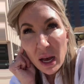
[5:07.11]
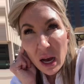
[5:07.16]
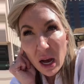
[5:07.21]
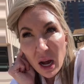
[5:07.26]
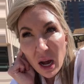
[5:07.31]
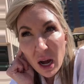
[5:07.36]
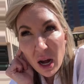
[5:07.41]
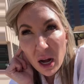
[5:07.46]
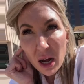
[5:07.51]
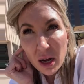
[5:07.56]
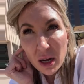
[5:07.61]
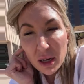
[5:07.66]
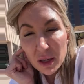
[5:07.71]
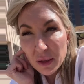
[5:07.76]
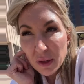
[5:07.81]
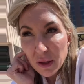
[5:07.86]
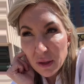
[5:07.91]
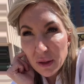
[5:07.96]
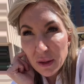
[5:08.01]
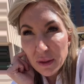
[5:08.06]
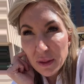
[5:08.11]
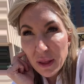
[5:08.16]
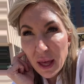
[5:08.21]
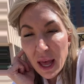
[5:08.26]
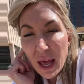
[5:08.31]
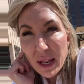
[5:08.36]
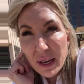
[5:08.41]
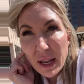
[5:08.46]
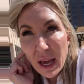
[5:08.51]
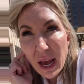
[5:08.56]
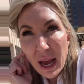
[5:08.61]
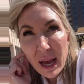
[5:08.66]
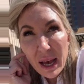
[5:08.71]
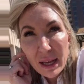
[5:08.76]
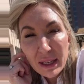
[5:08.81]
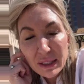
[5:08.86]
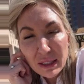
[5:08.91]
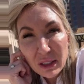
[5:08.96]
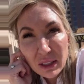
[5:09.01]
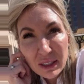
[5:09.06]
Then
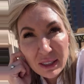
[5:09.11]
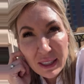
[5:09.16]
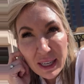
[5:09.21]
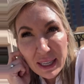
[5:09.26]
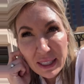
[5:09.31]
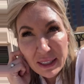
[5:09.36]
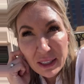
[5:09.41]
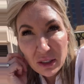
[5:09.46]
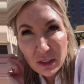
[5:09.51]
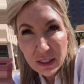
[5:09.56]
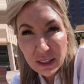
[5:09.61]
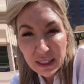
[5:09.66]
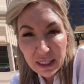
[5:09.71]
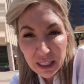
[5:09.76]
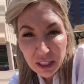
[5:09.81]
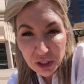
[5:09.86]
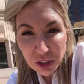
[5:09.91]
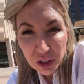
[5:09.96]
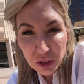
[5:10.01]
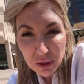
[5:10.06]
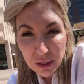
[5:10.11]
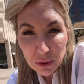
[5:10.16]
it looks like there's an issue.